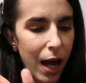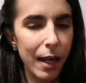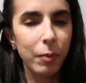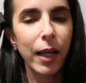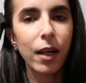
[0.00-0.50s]

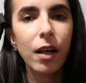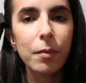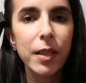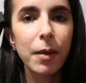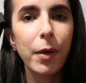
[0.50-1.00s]
I plan on
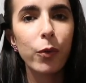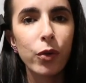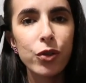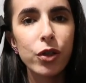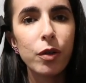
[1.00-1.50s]
updating my
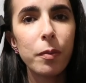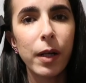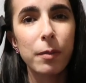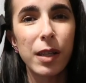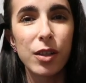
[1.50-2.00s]
wardrobe,
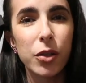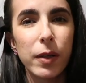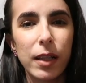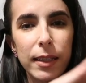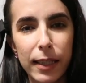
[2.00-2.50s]
but I'm going to
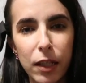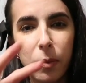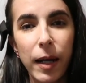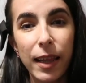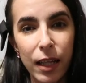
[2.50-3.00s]
do it
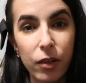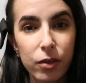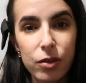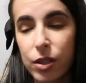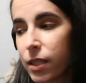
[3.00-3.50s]
little by
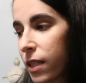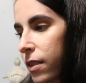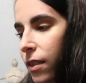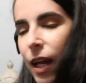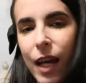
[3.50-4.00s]
little just
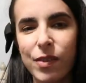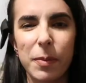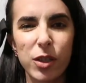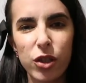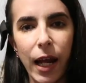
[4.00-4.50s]
as I have
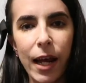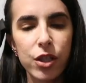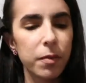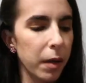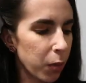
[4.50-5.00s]
some extra
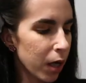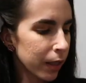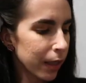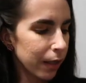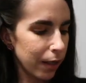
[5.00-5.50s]
cash in my
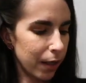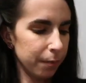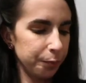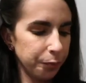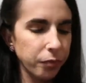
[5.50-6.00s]
pocket.
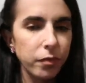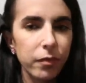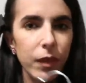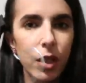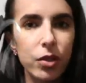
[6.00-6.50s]
Um,
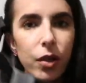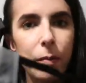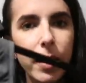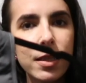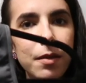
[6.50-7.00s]
so
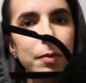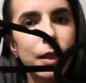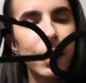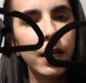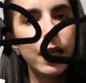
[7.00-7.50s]
I picked up
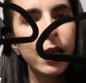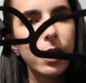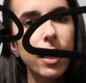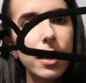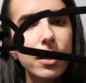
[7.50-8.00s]

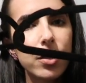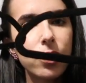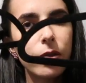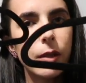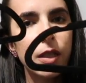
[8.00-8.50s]
these
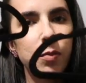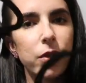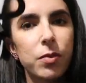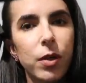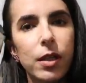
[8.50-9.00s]
two
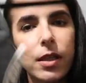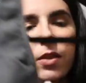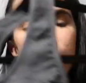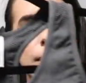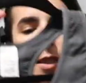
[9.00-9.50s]
sports bras.
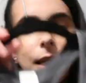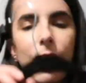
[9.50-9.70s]
This one is a